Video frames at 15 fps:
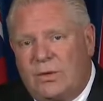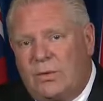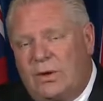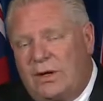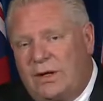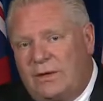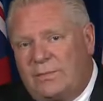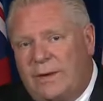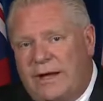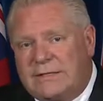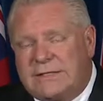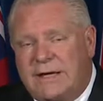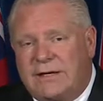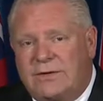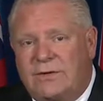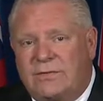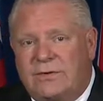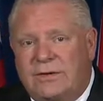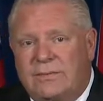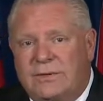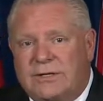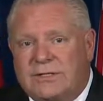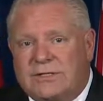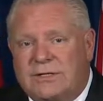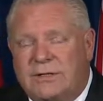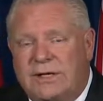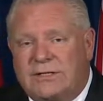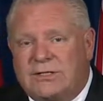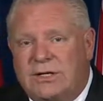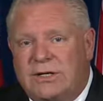Well, I'll pass that over to Minister
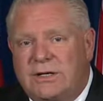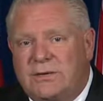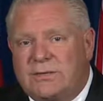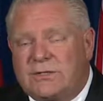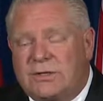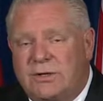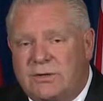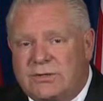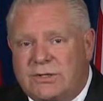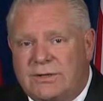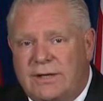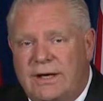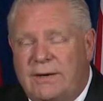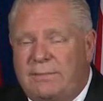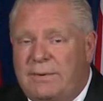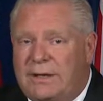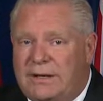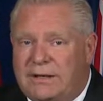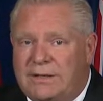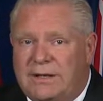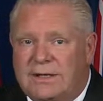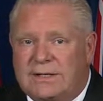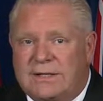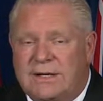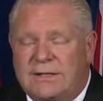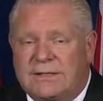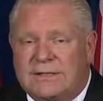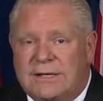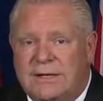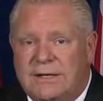Lecce. He was close to that, but in, in,
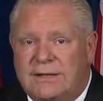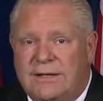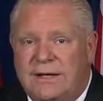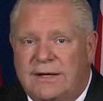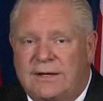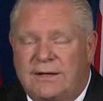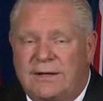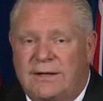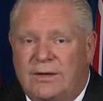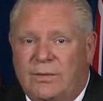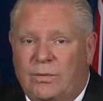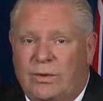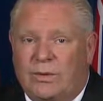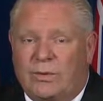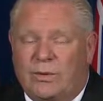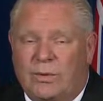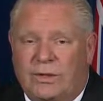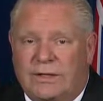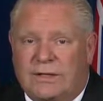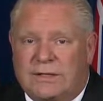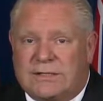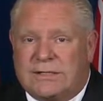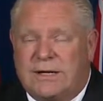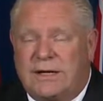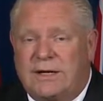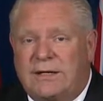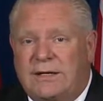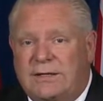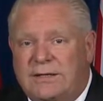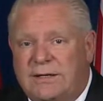in saying that, we were willing to stay
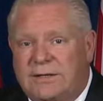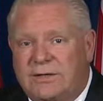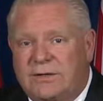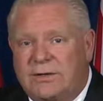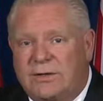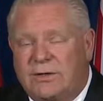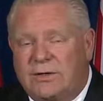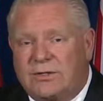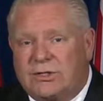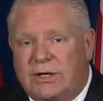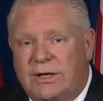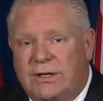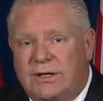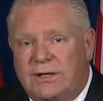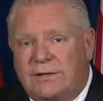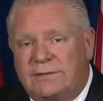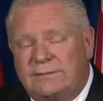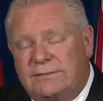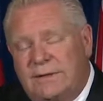and continue negotiating,